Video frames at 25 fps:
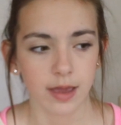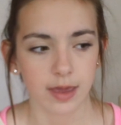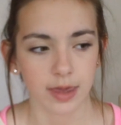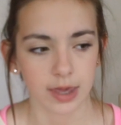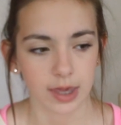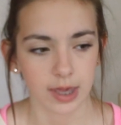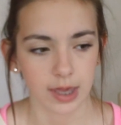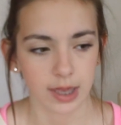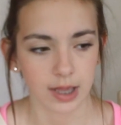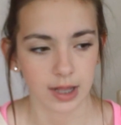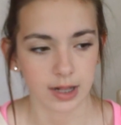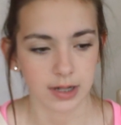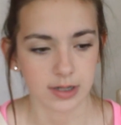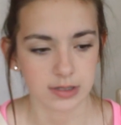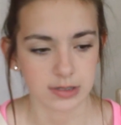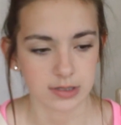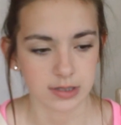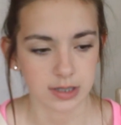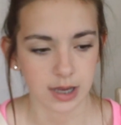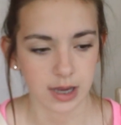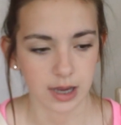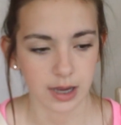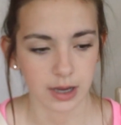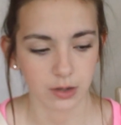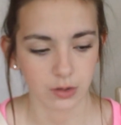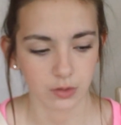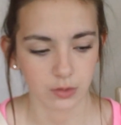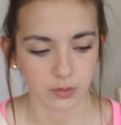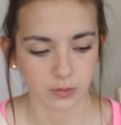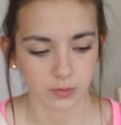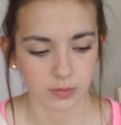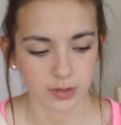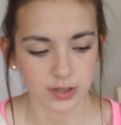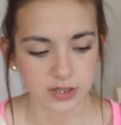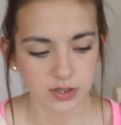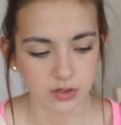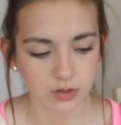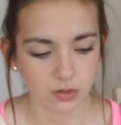and
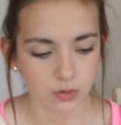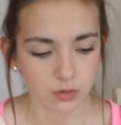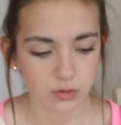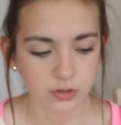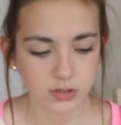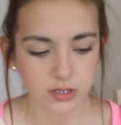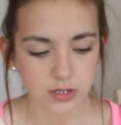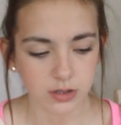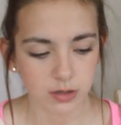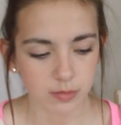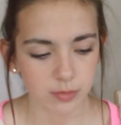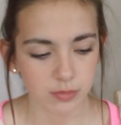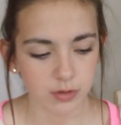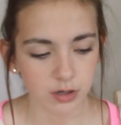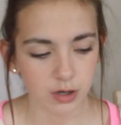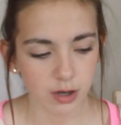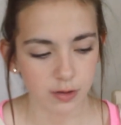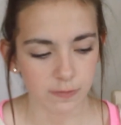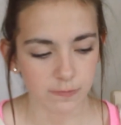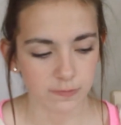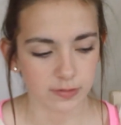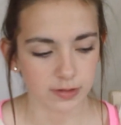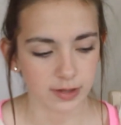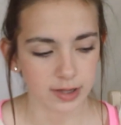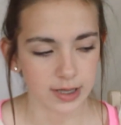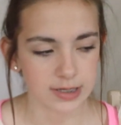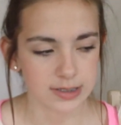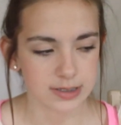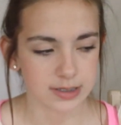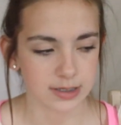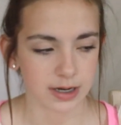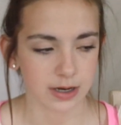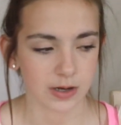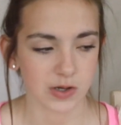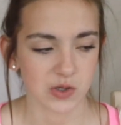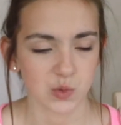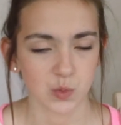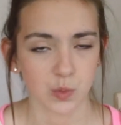this whole summer I realized
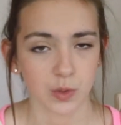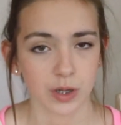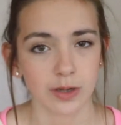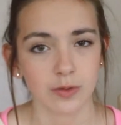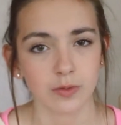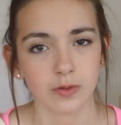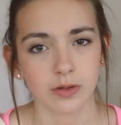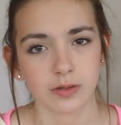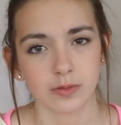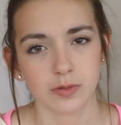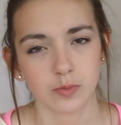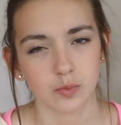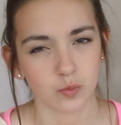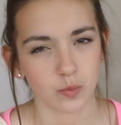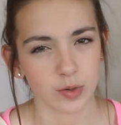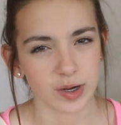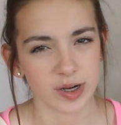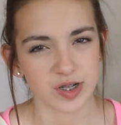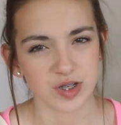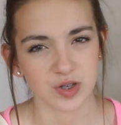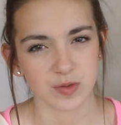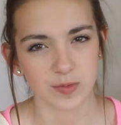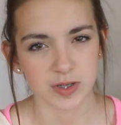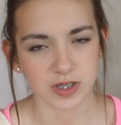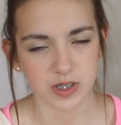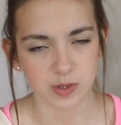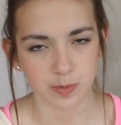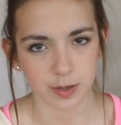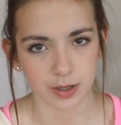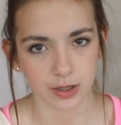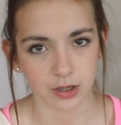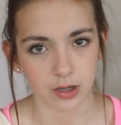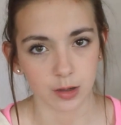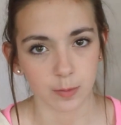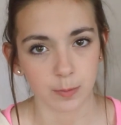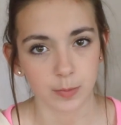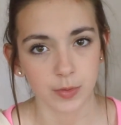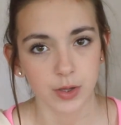that I was wearing way too much
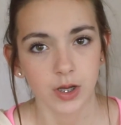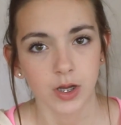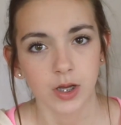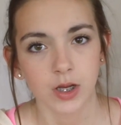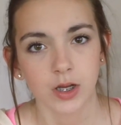makeup